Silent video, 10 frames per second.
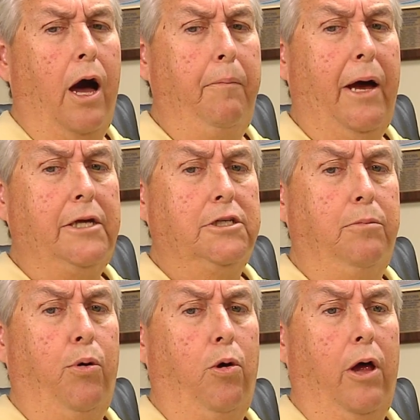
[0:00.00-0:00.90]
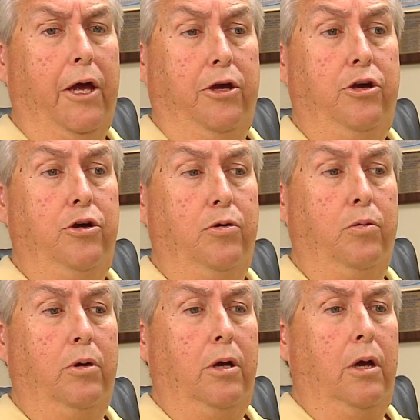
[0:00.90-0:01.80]
high basketball
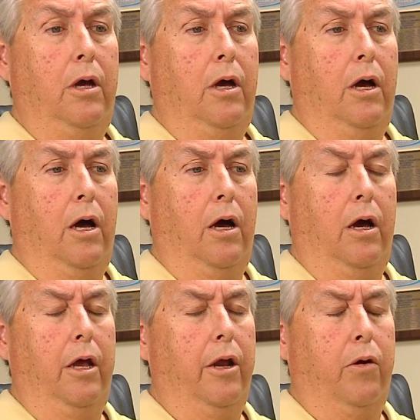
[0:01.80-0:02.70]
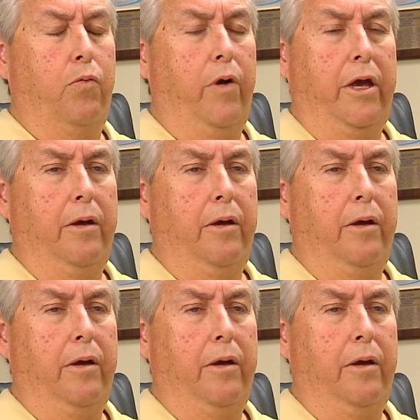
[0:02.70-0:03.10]
IQ, and a great